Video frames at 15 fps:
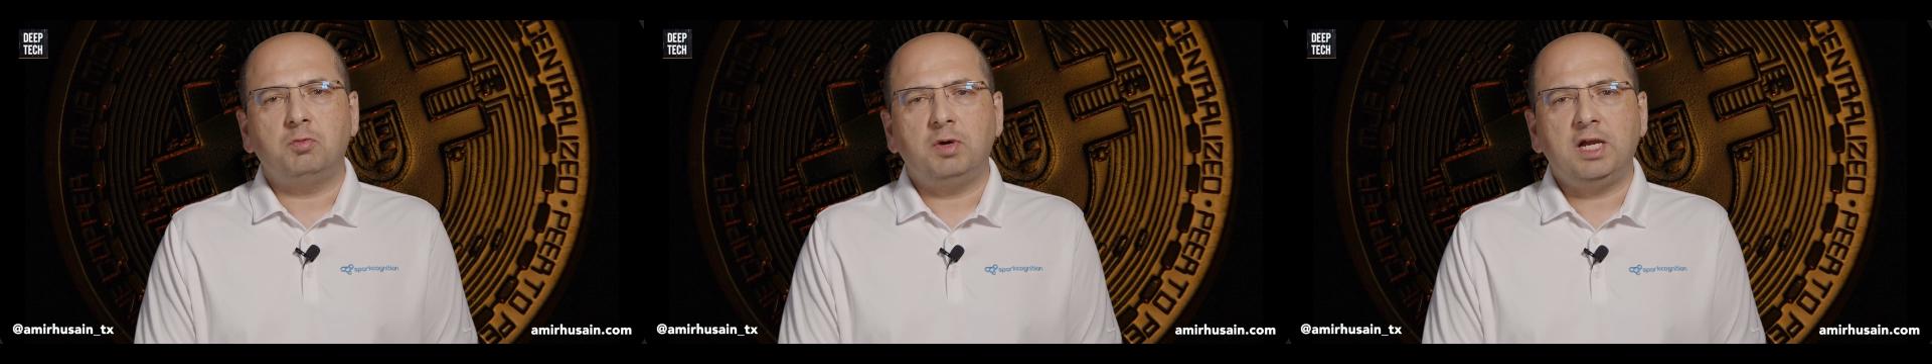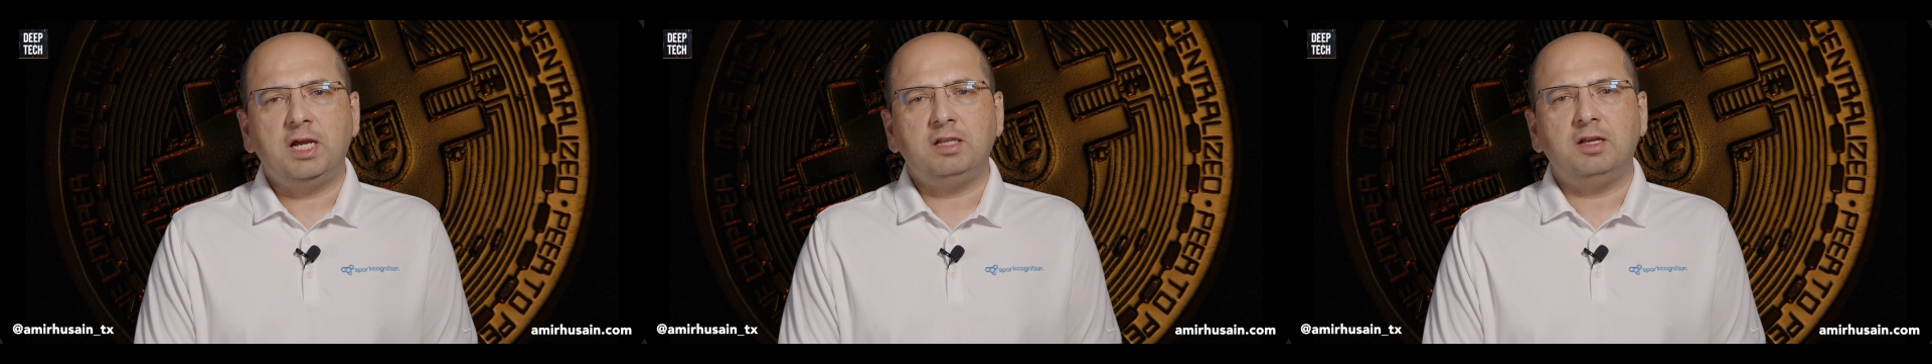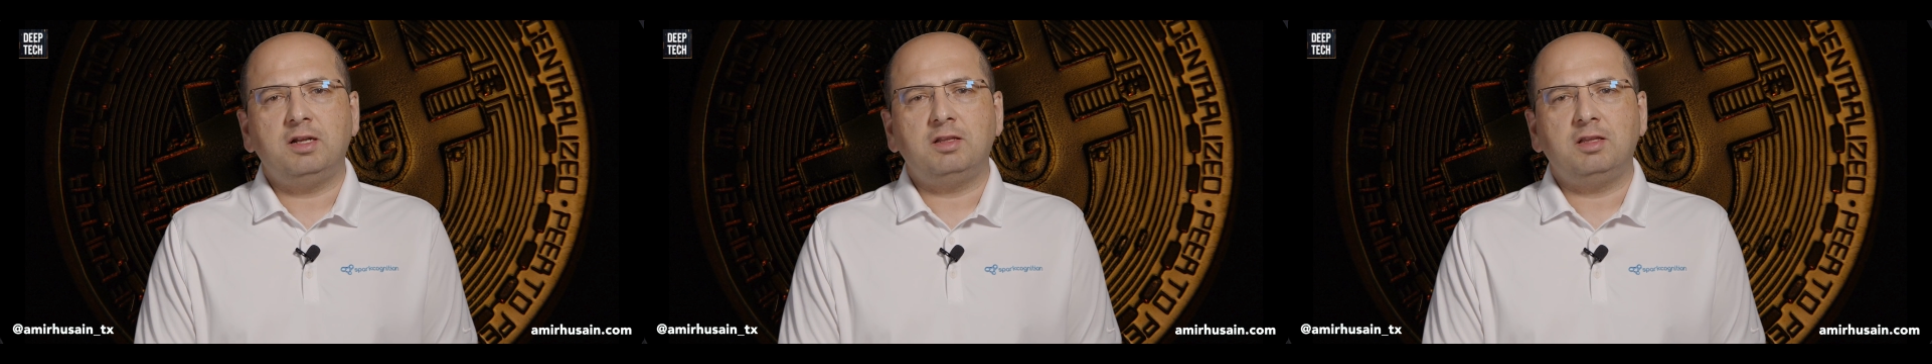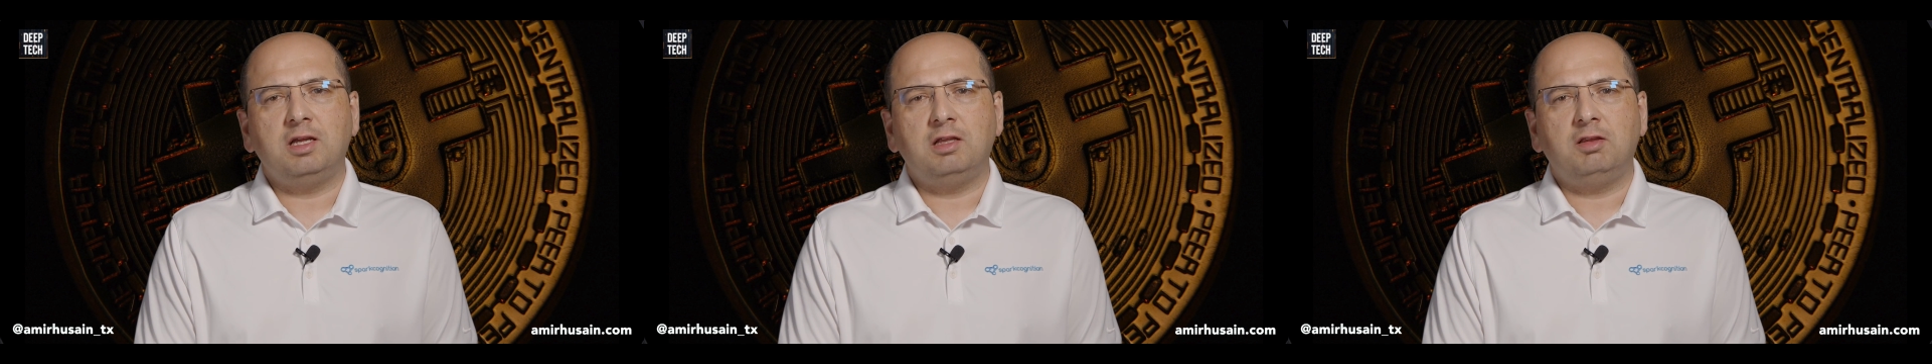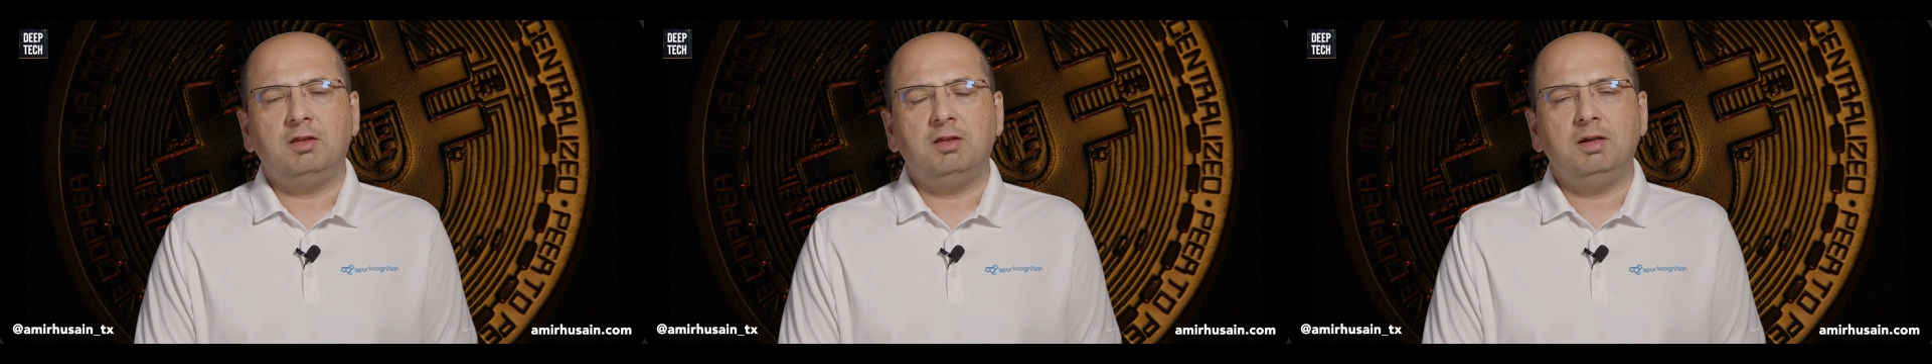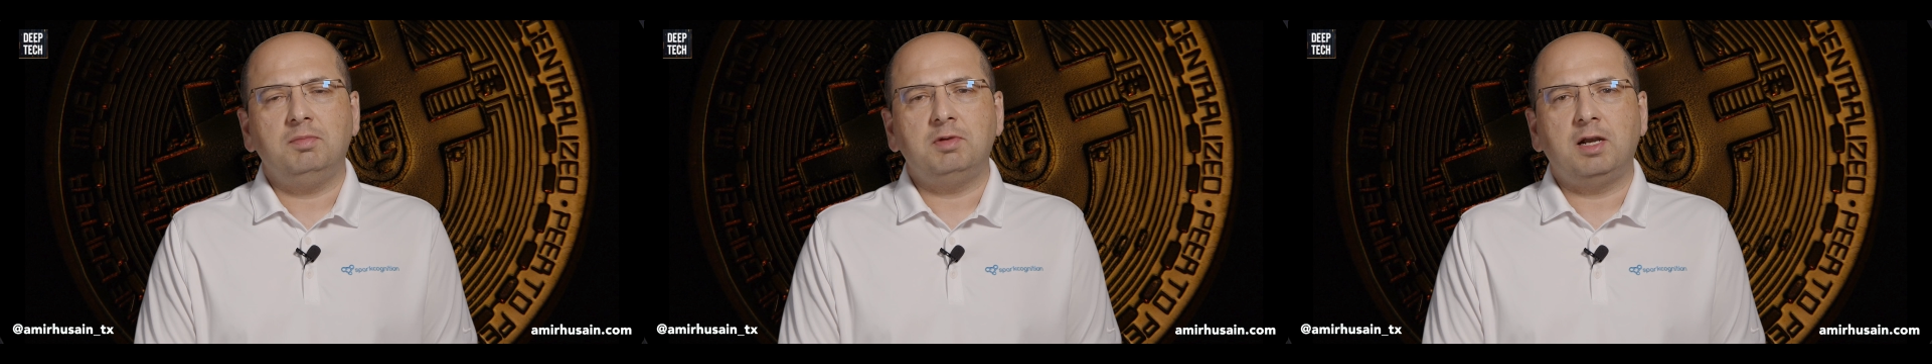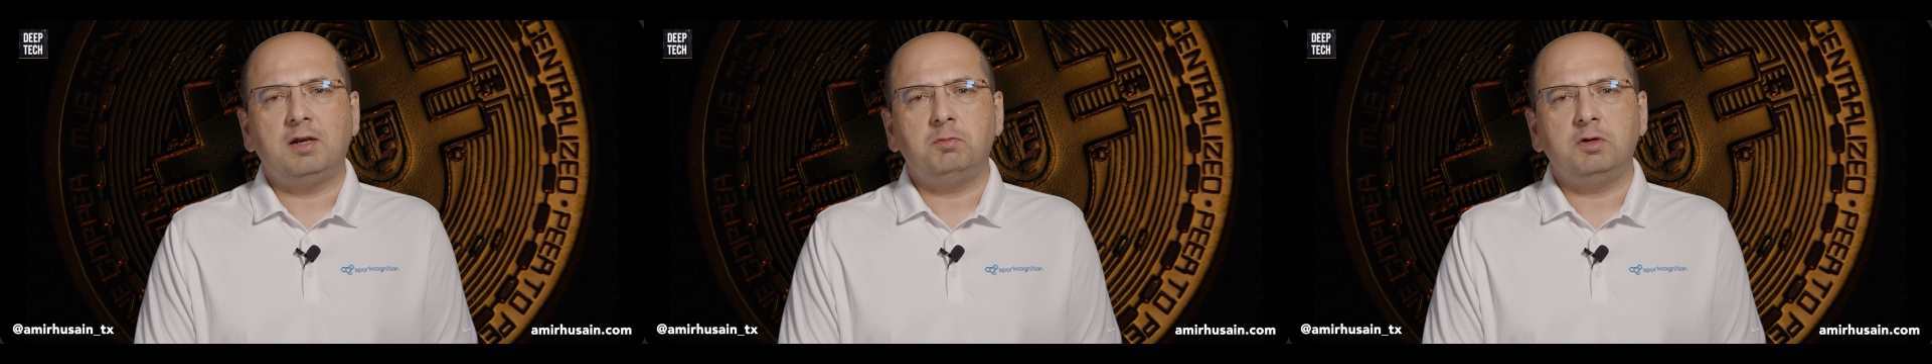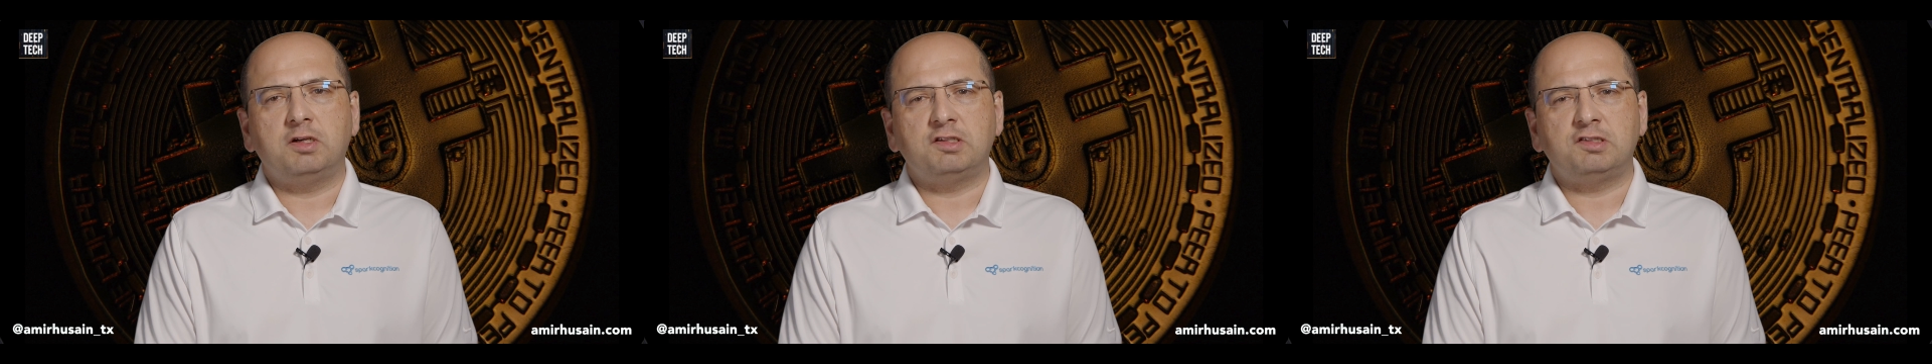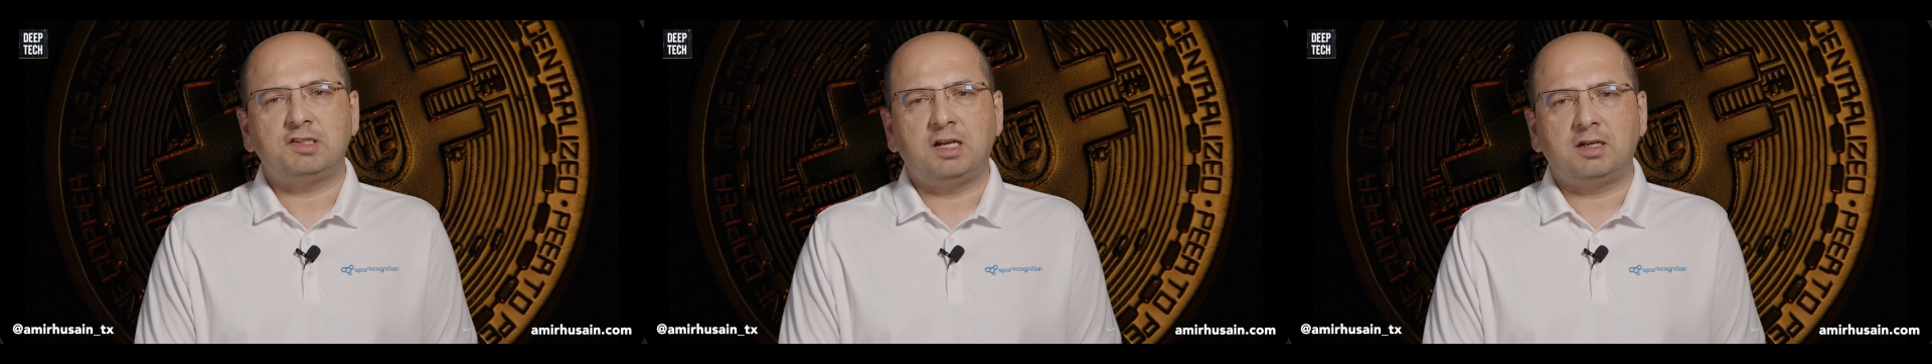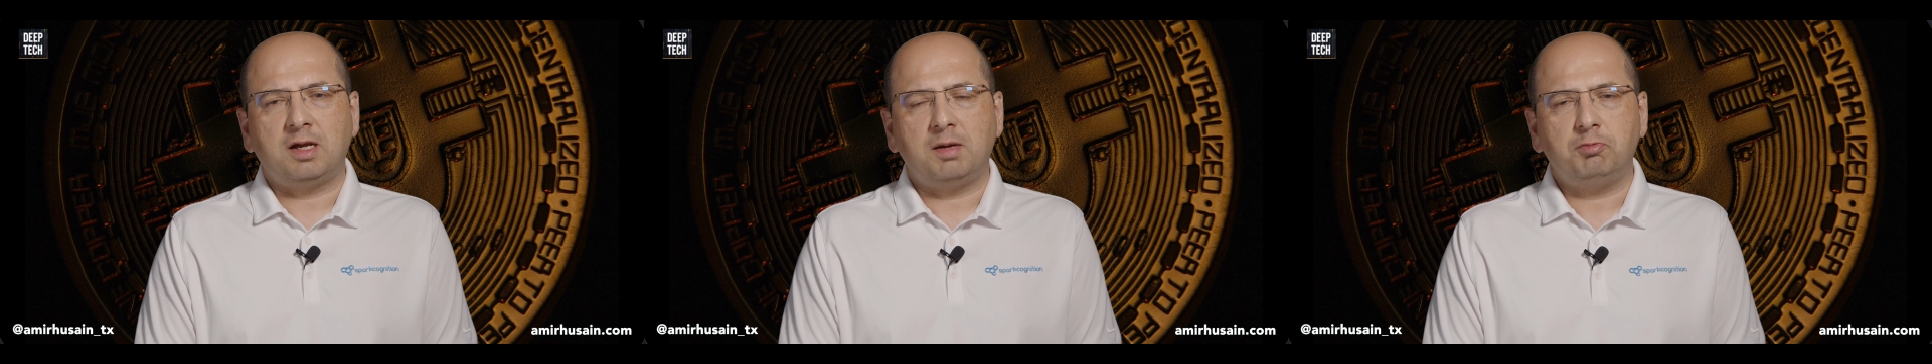way that the Ethereum network is
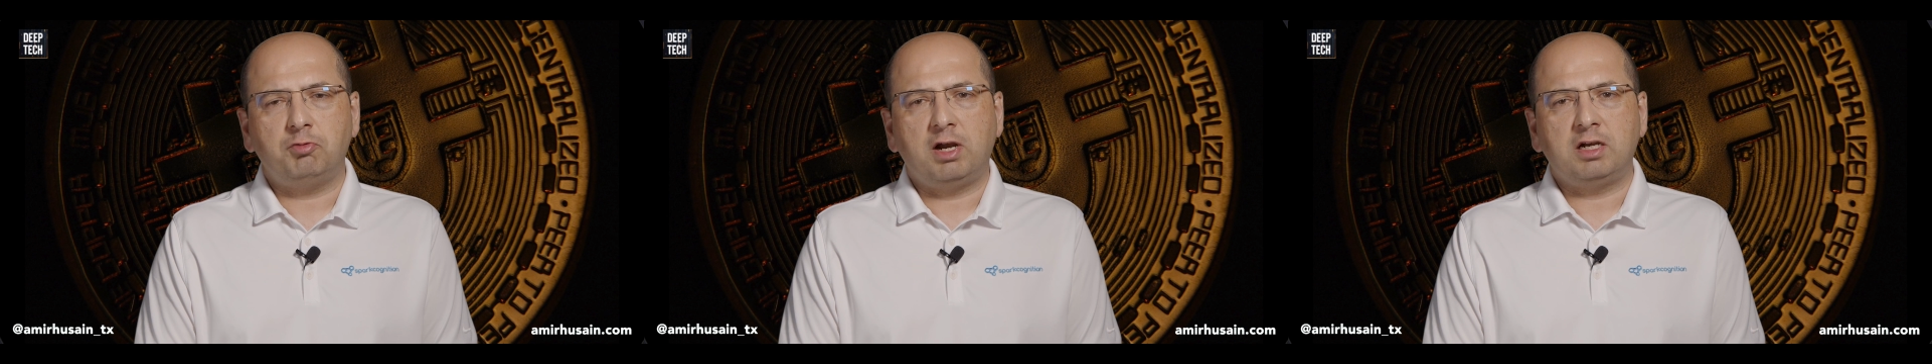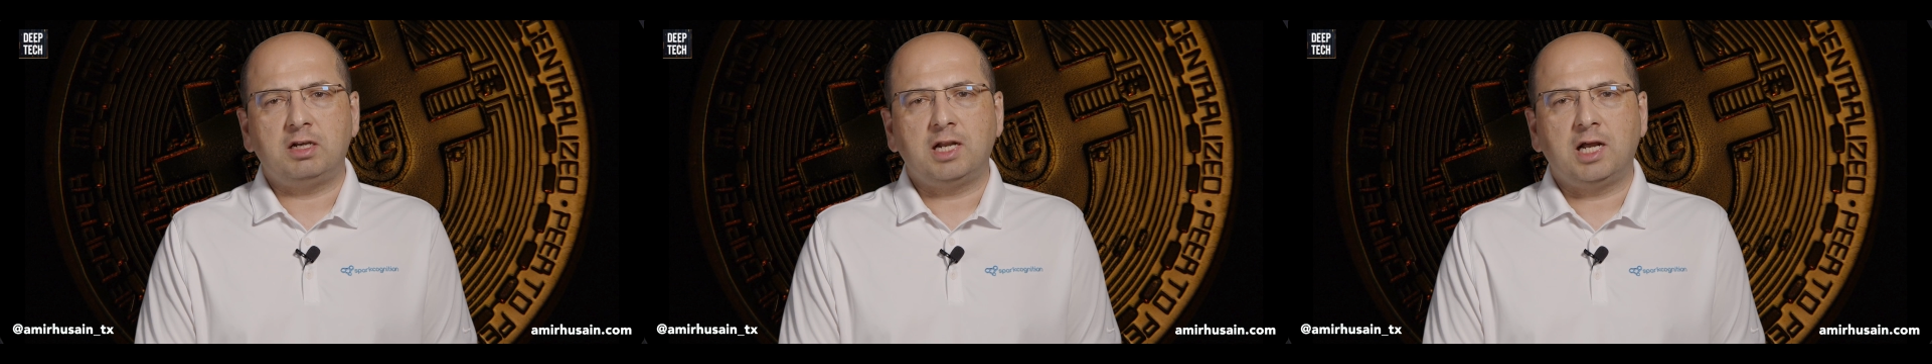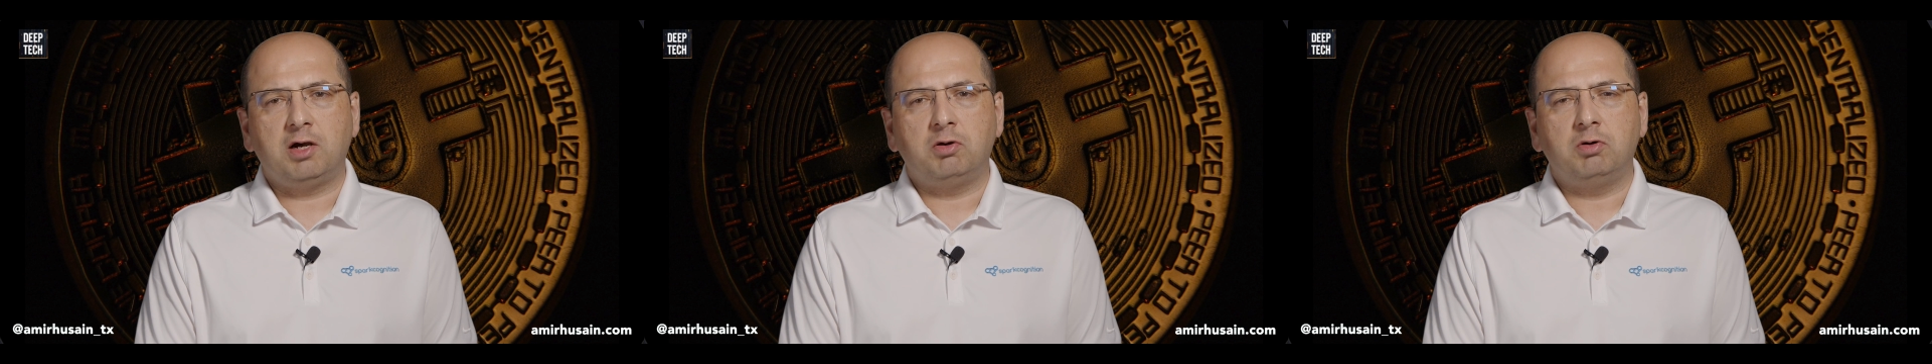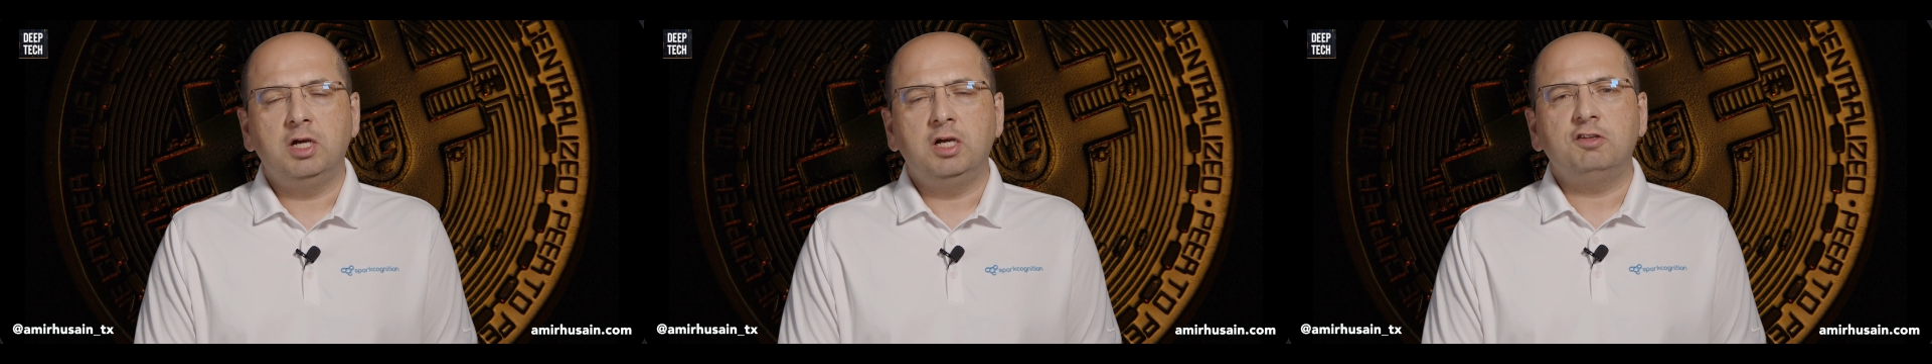set up right now,